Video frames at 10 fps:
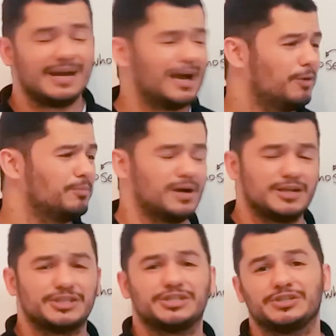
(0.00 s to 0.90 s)
How
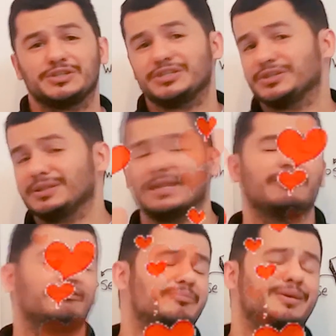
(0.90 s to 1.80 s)
much do you
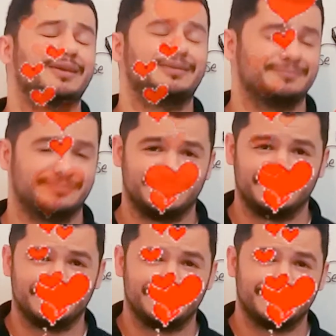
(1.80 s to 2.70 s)
love me?
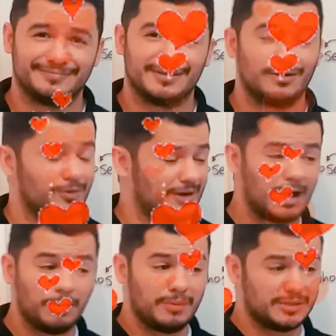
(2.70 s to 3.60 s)
Or
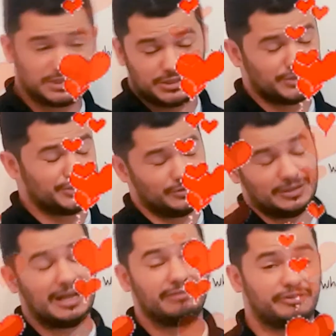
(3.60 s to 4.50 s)
how much do you
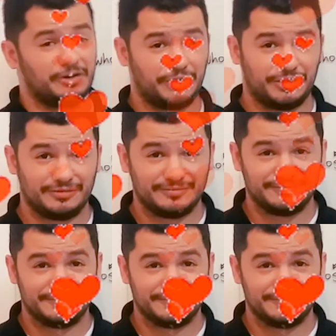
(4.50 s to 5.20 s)
love her?